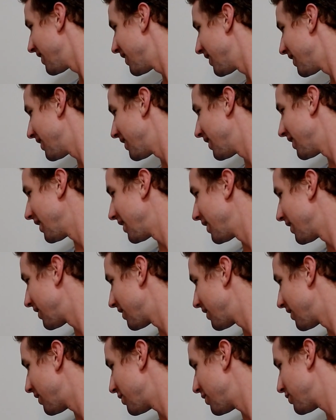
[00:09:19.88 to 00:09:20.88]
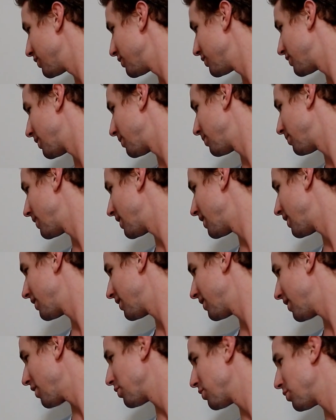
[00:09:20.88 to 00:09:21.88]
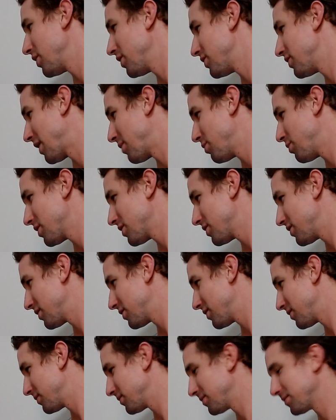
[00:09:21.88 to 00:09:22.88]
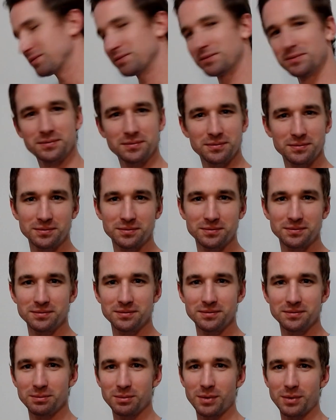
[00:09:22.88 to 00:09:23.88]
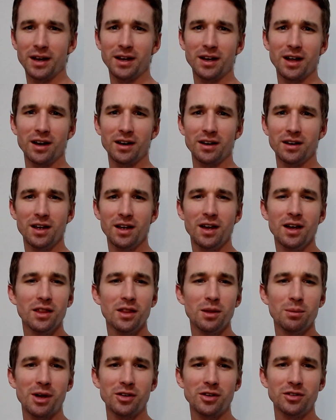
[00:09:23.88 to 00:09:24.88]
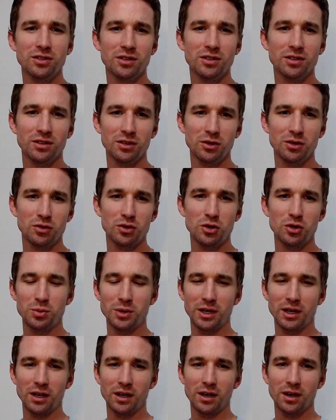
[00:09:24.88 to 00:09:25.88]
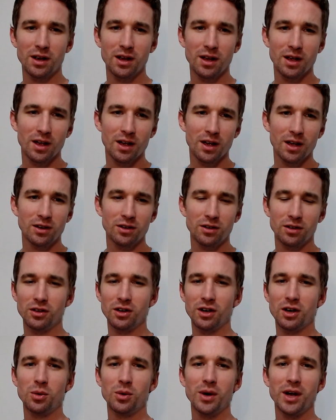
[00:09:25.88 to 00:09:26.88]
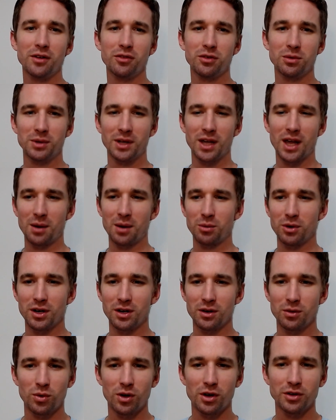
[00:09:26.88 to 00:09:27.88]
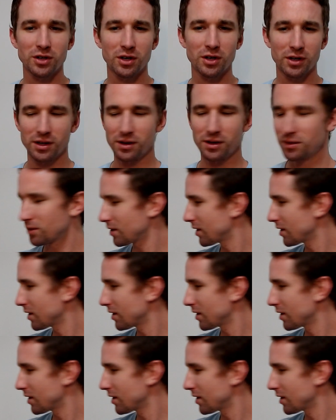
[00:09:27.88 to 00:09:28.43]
and then also some other Wheel of Time books. Probably not the best YouTubing to look away from the camera while talking.